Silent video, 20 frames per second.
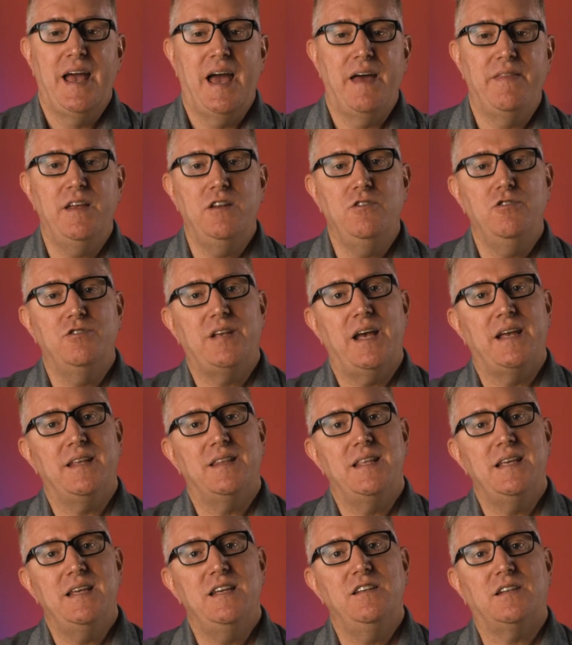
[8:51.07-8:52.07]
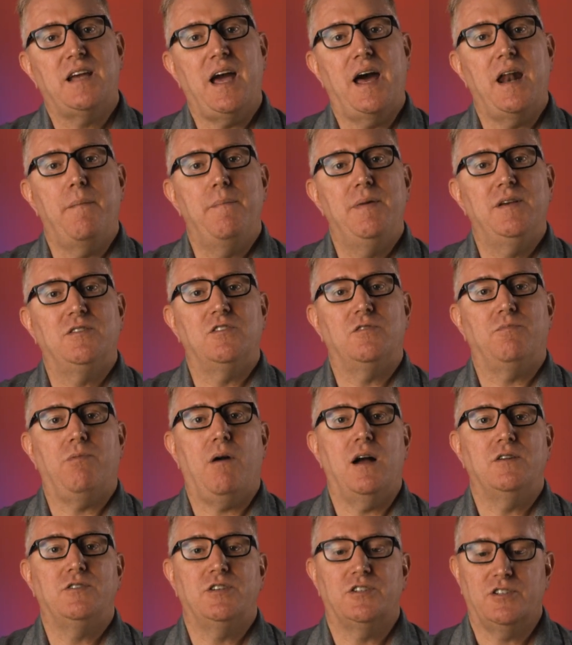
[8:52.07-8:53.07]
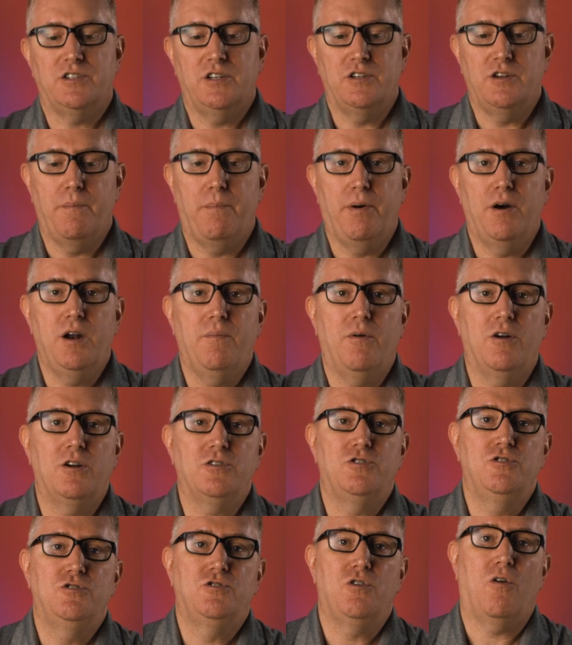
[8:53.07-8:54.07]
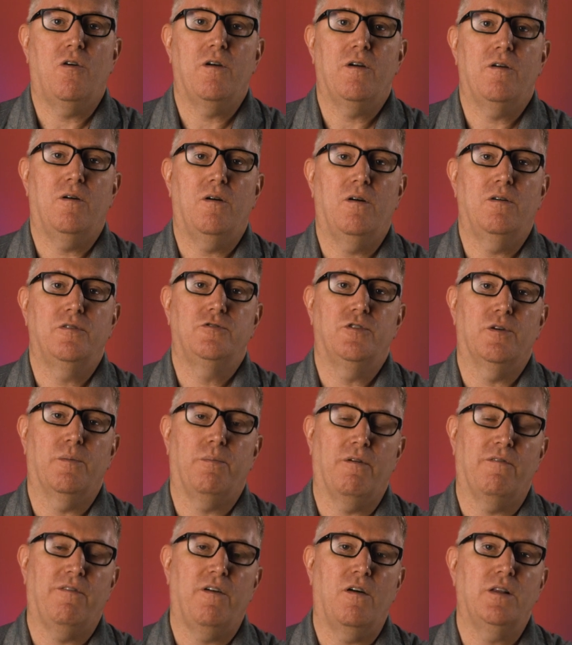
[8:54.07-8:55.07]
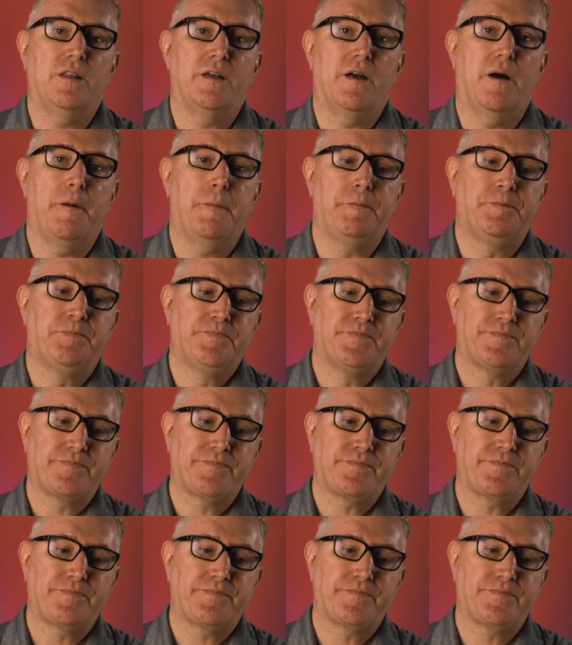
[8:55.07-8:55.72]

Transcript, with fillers: And then you take these kind of business projects and you put them on a tutorial on your portfolio,